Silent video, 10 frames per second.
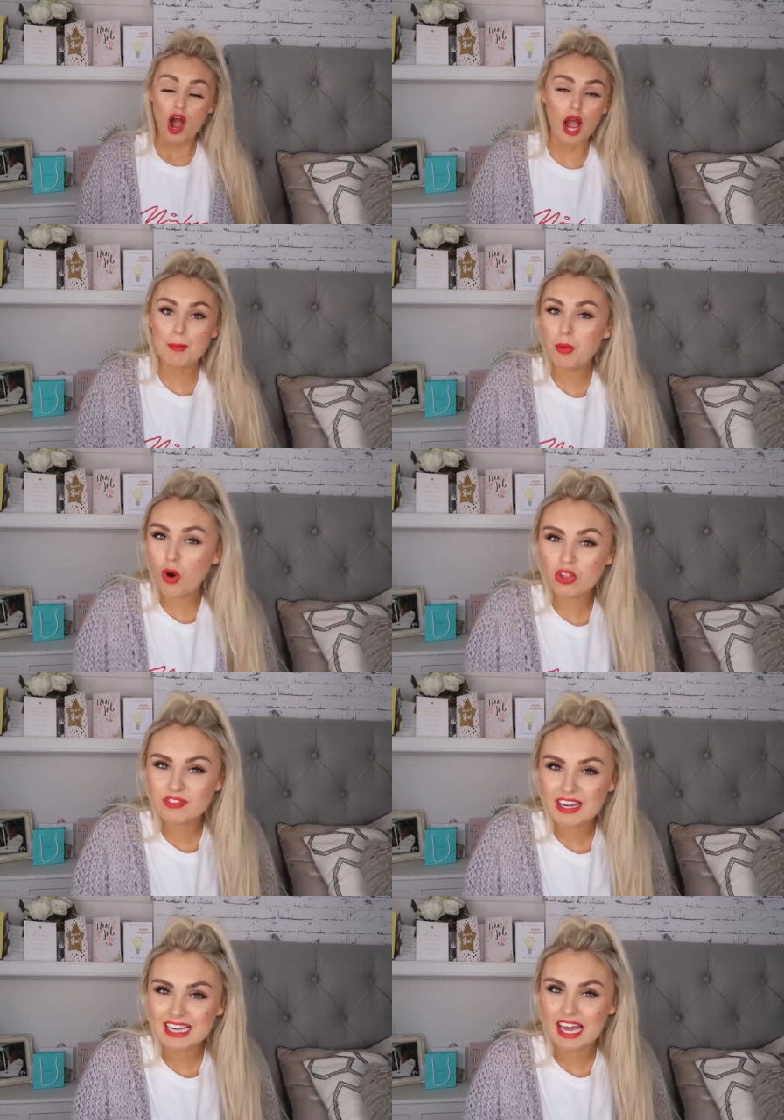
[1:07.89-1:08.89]
I put on
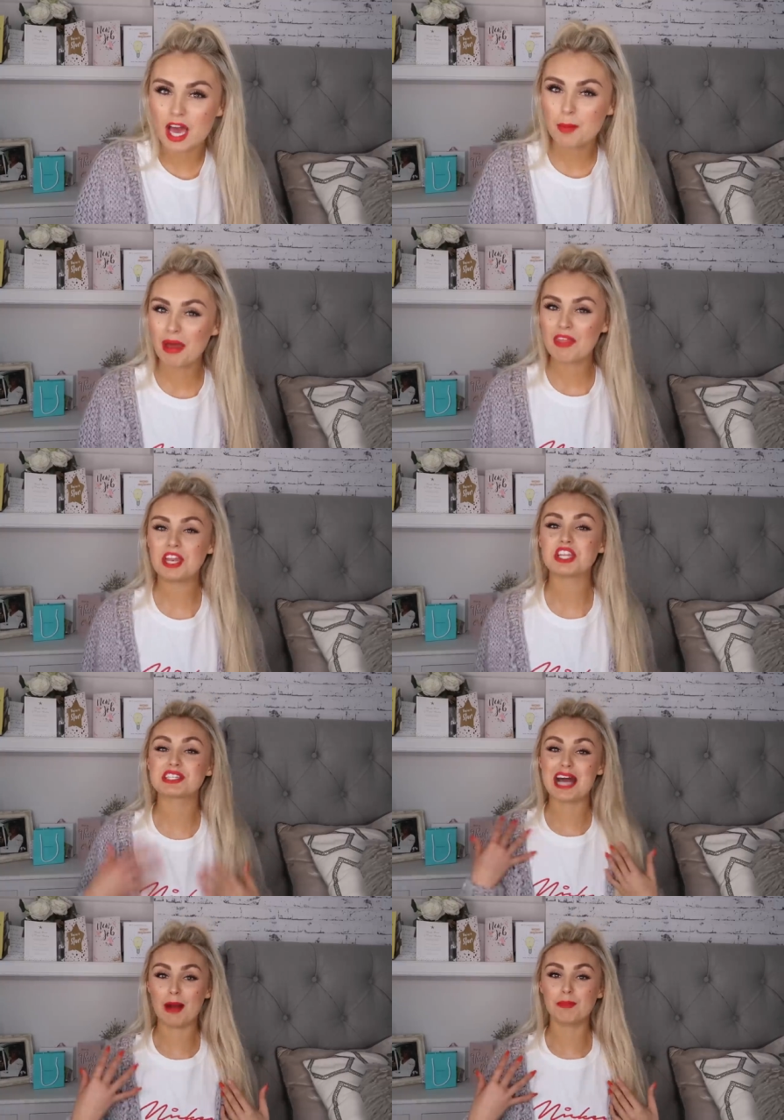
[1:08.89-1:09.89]
the red lip and then it
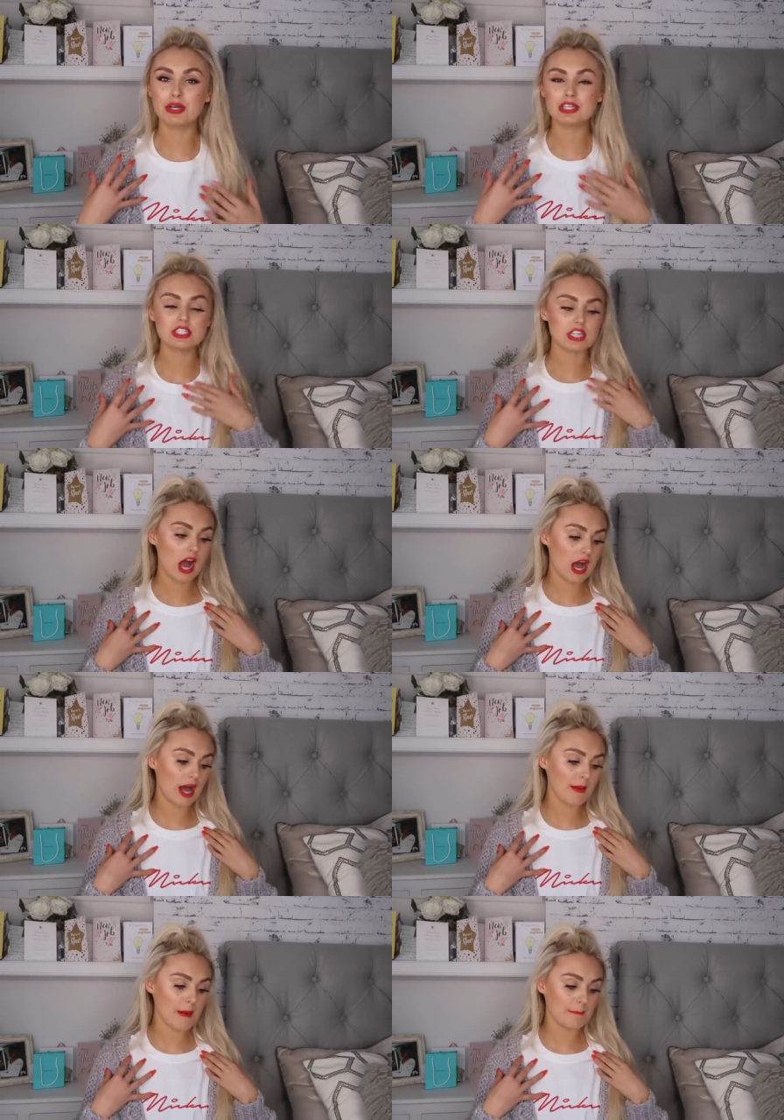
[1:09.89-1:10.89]
just happened.
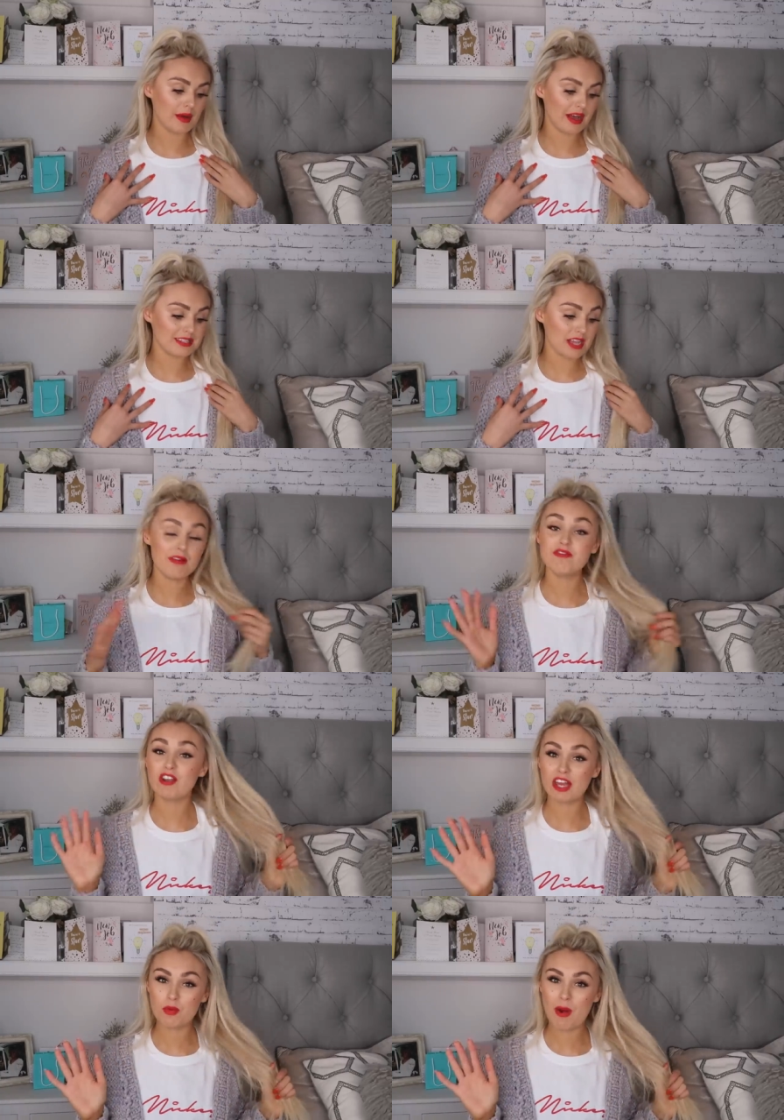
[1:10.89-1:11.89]
Um, but I'm
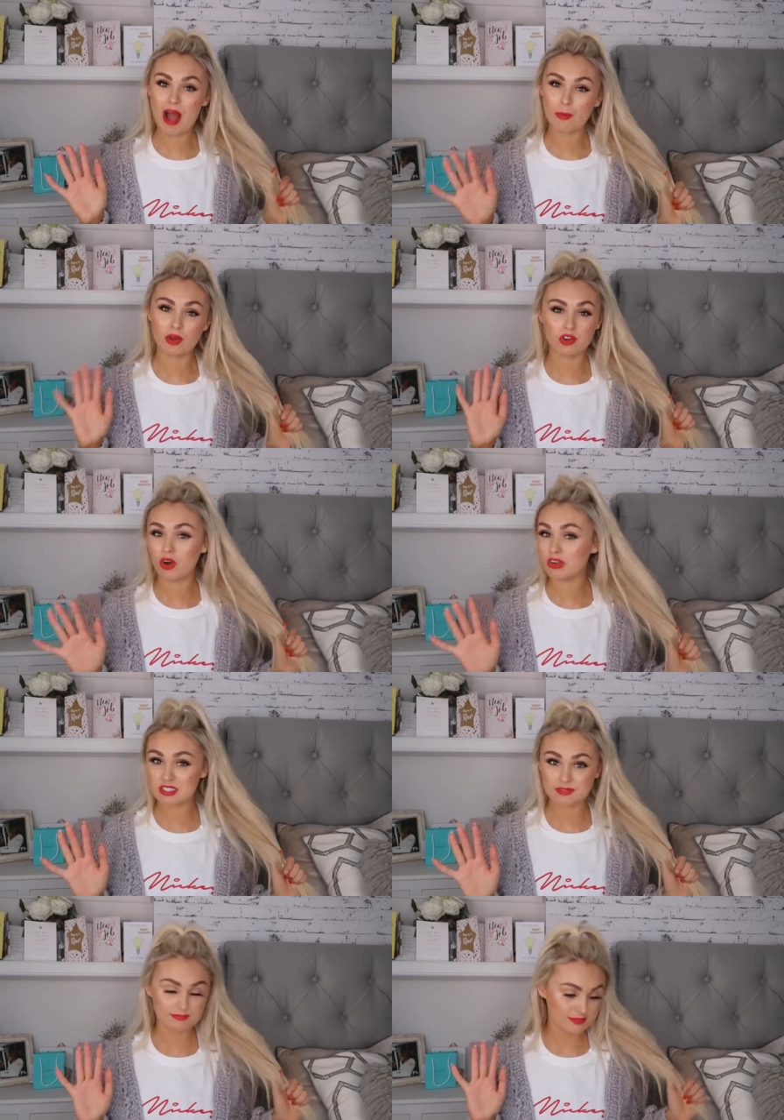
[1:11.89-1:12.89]
fully aware we are
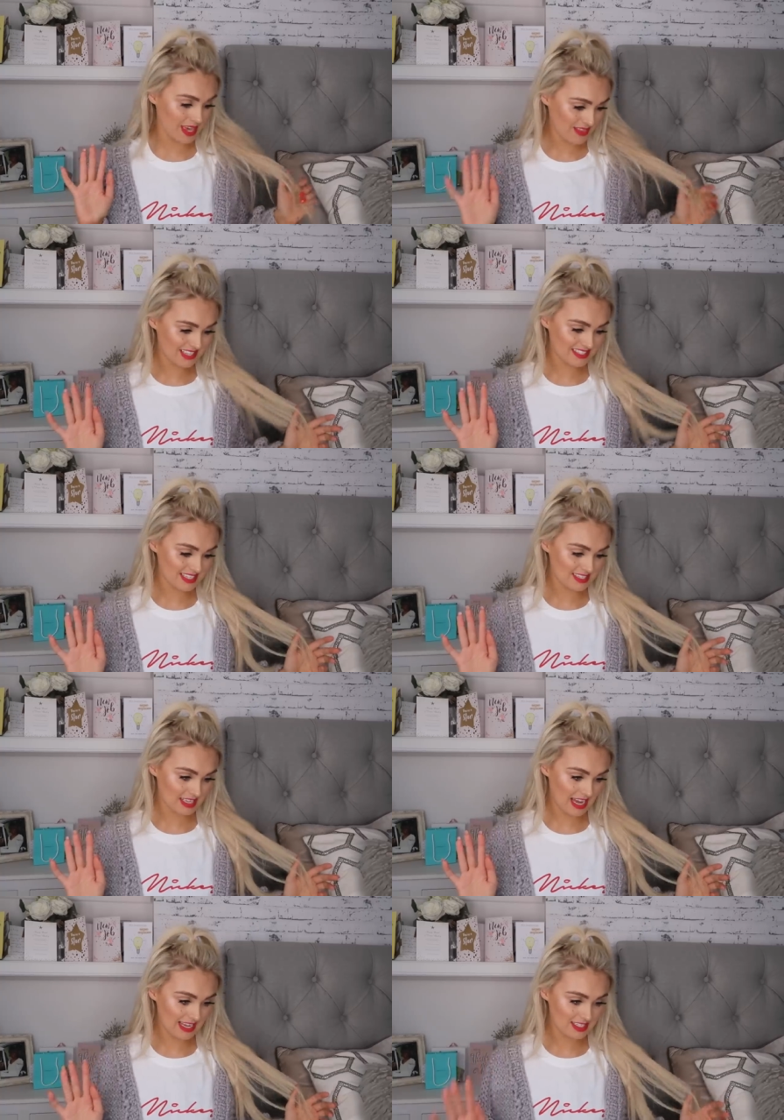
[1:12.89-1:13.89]
not in that
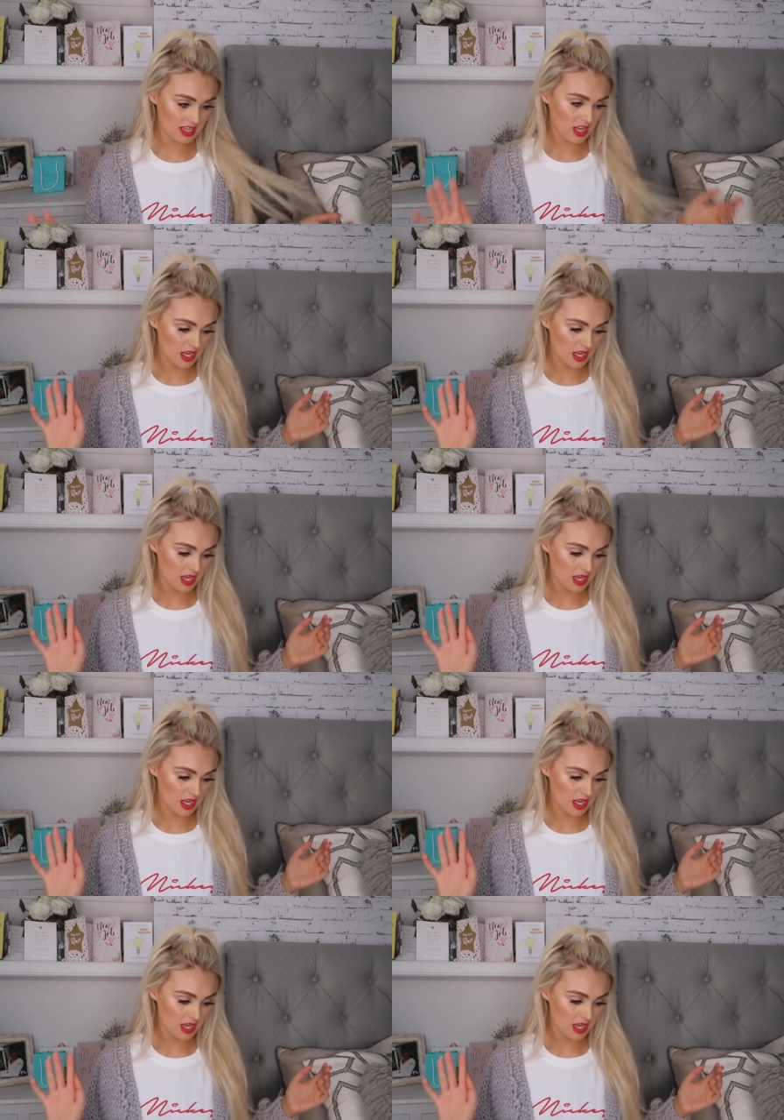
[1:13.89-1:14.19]
season yet.